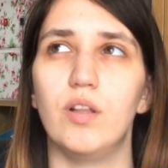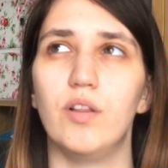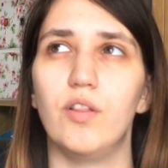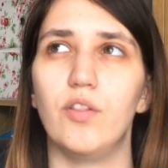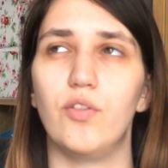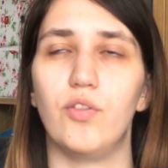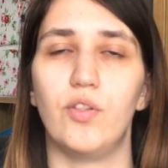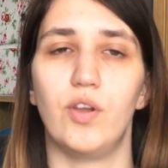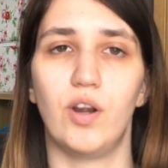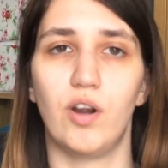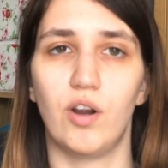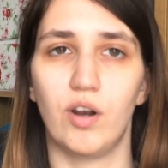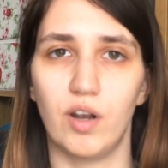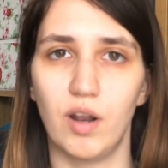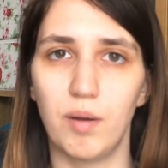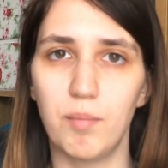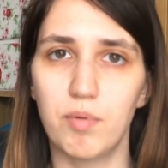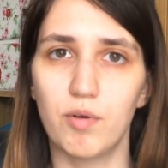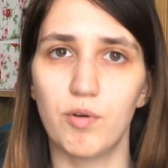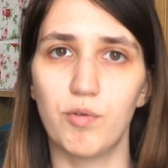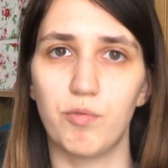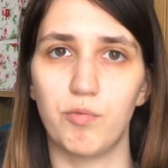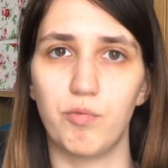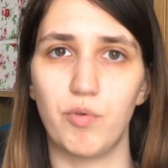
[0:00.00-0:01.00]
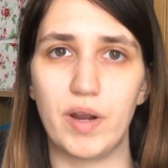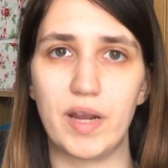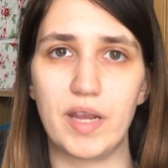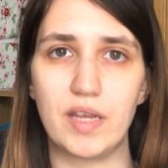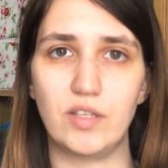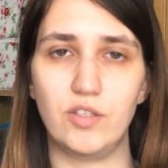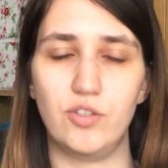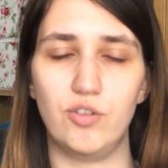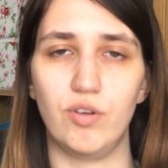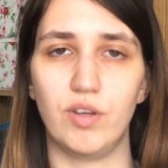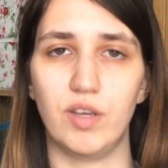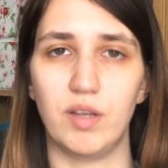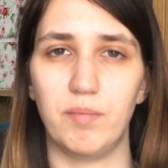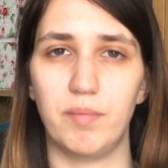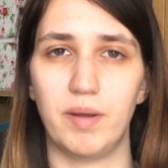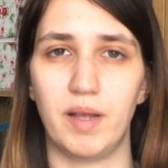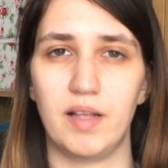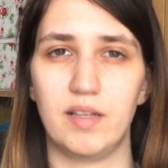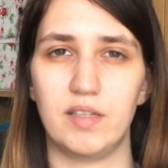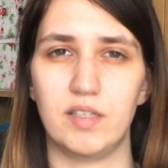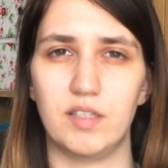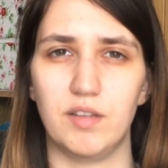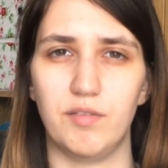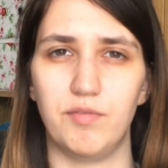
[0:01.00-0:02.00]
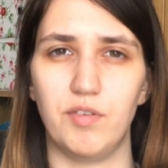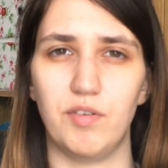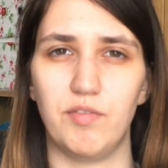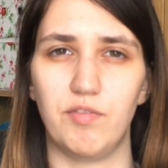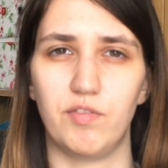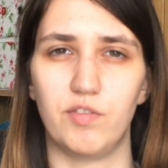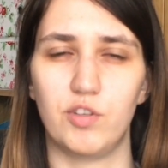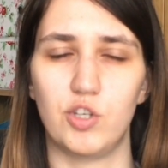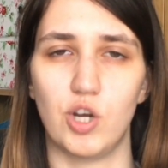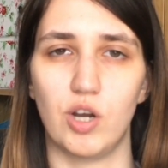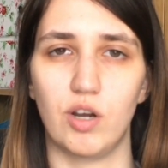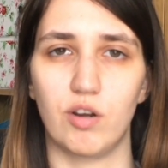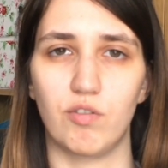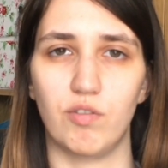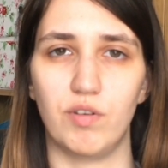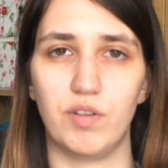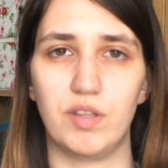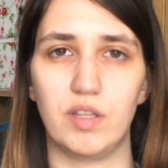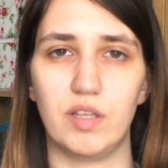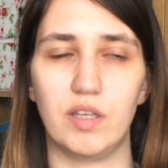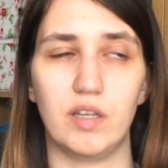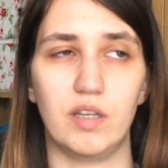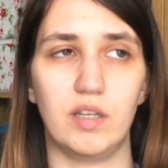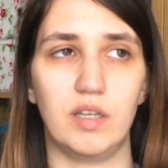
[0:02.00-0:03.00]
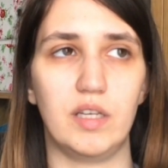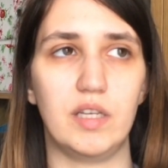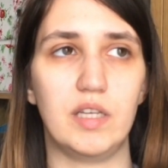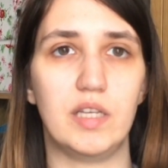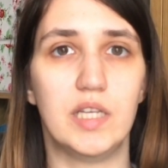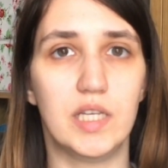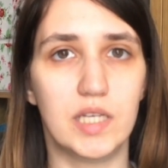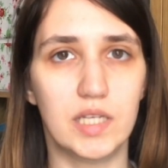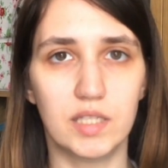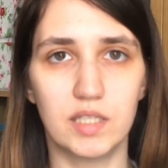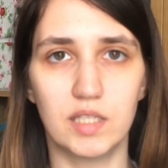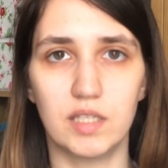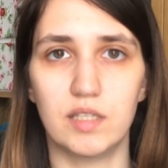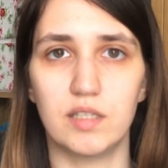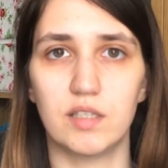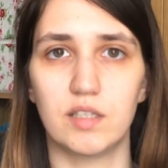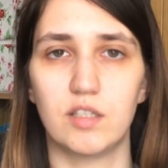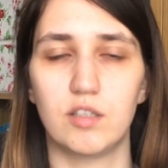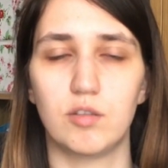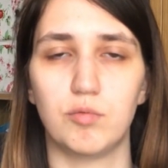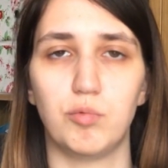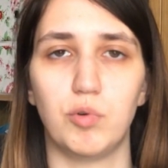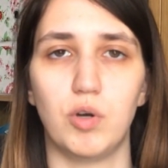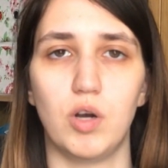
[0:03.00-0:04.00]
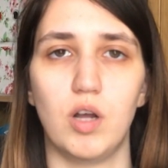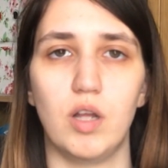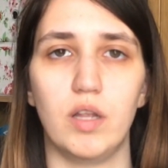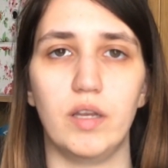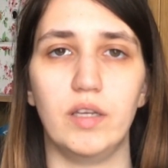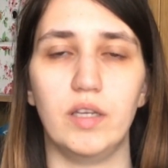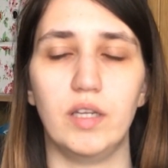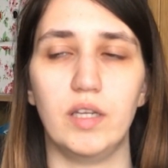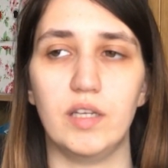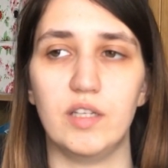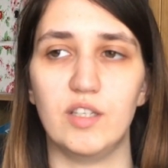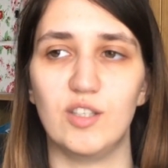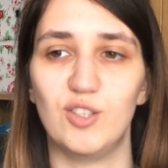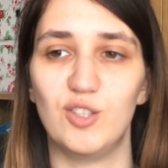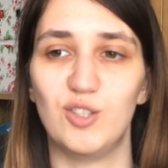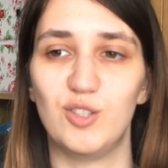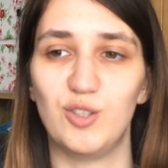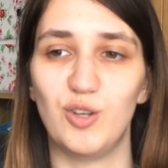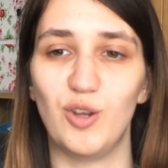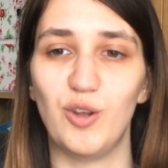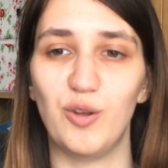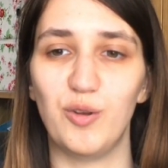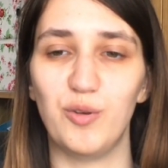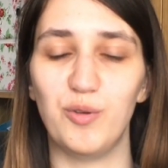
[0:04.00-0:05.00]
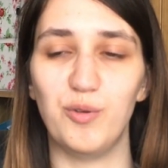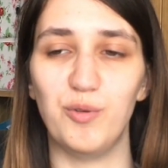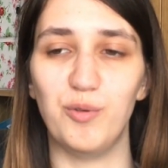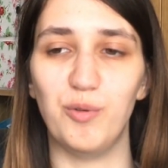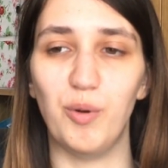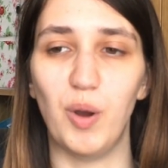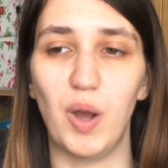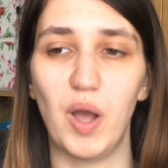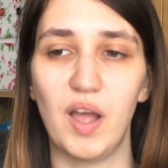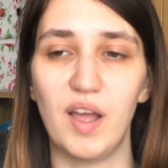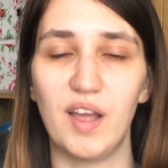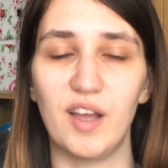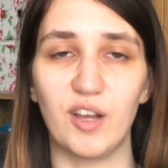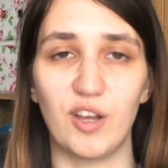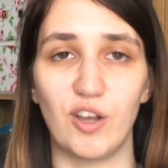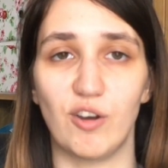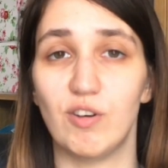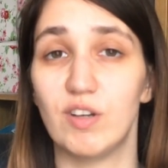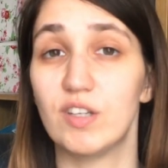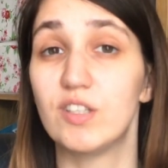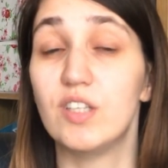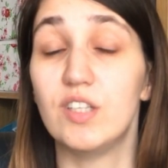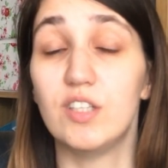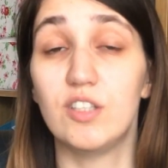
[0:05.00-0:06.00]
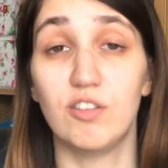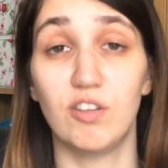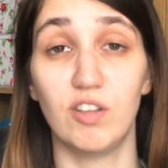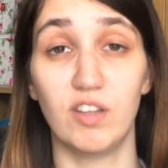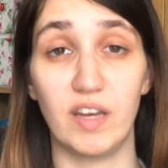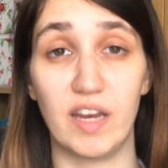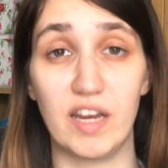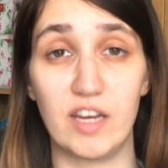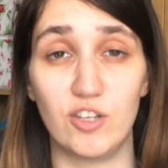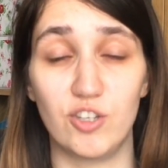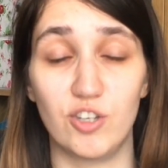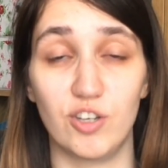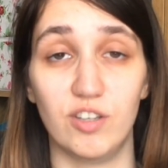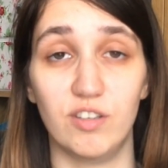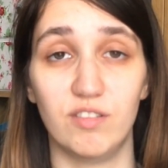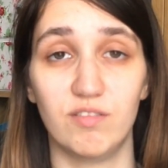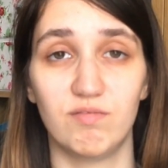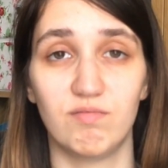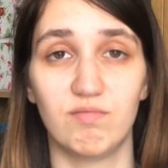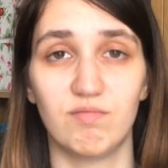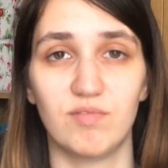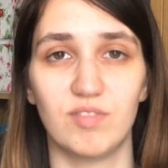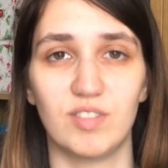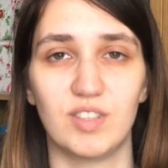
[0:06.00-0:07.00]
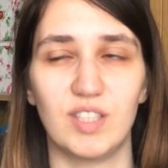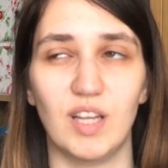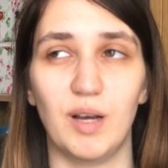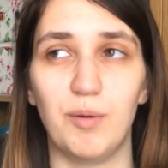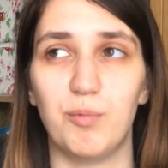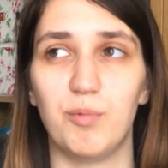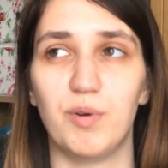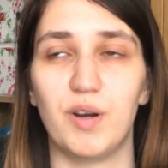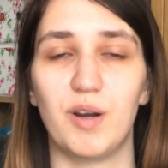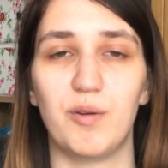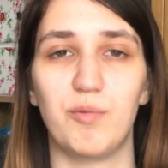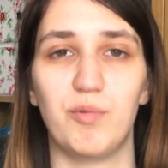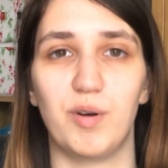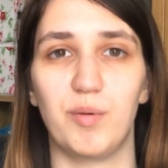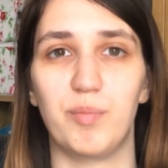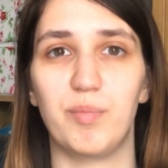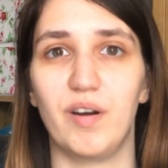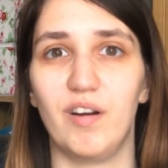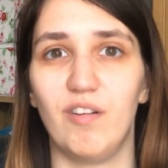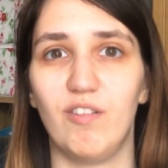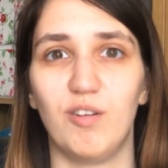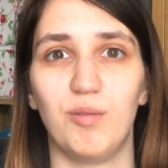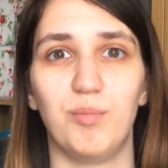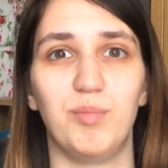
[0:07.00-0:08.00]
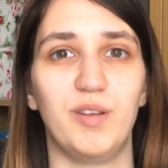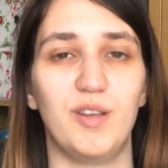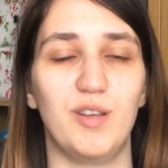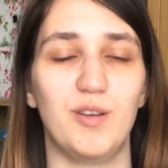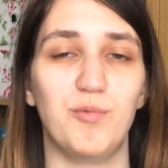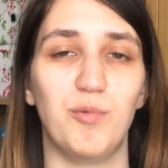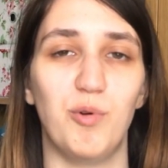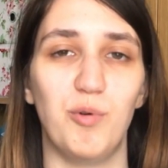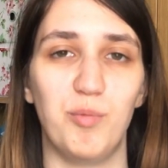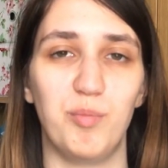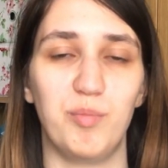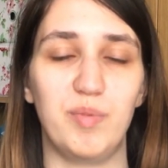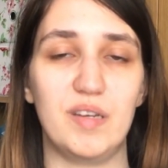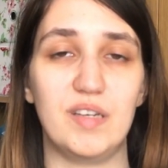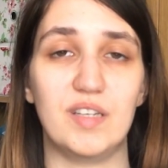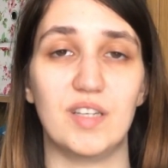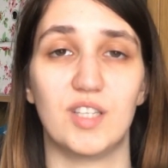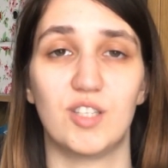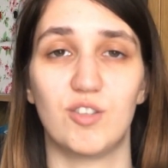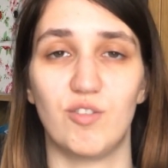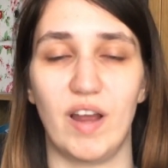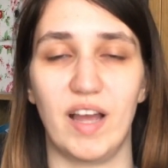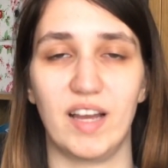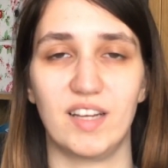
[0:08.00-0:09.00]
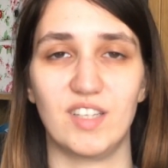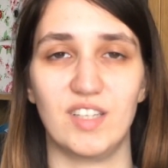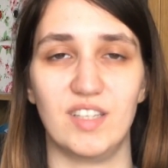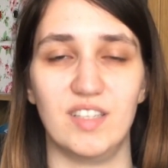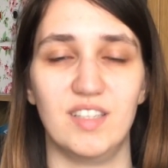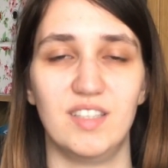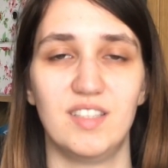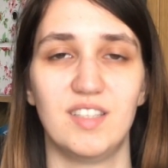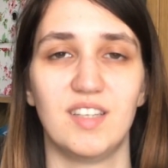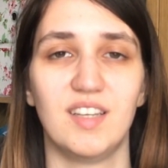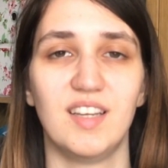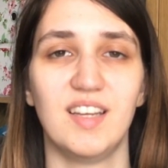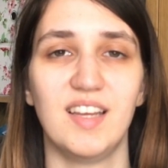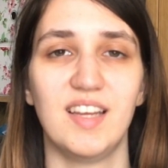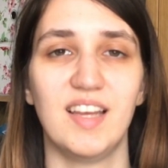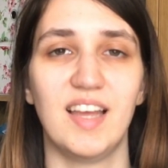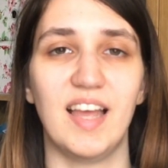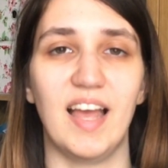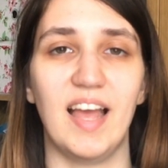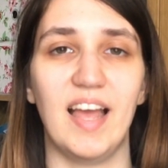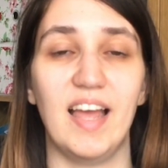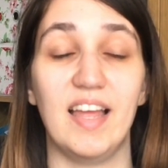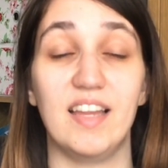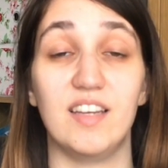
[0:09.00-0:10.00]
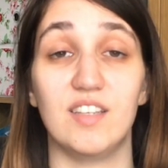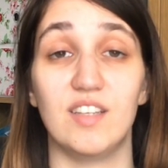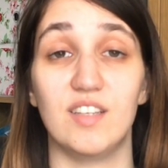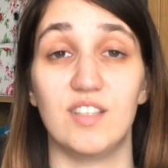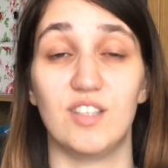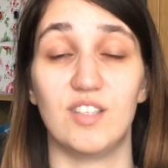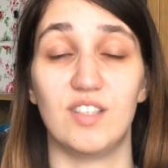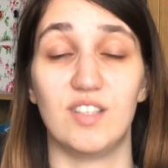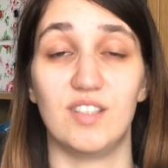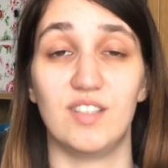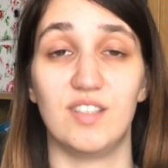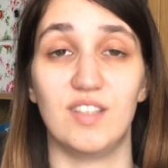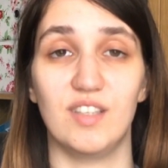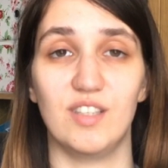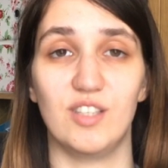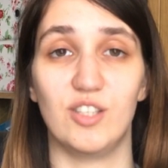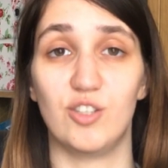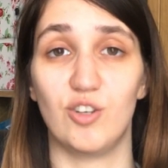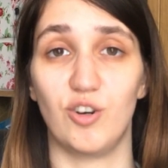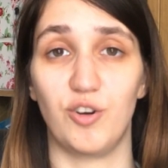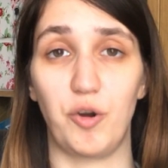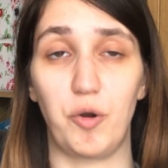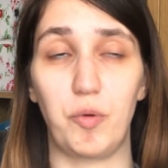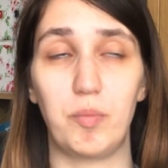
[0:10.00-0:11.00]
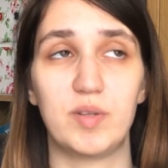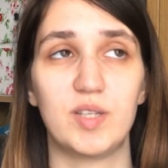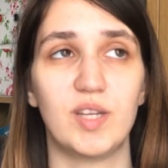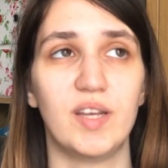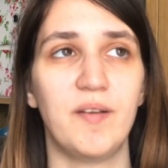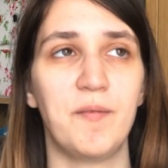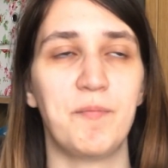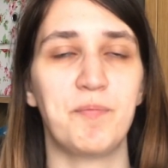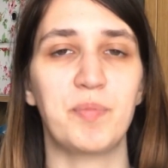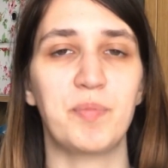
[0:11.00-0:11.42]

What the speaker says: There are a number of ways you can balance the fifth chakra. The easiest one is to go out into the nature, somewhere where preferably you won't be distracted and disturbed,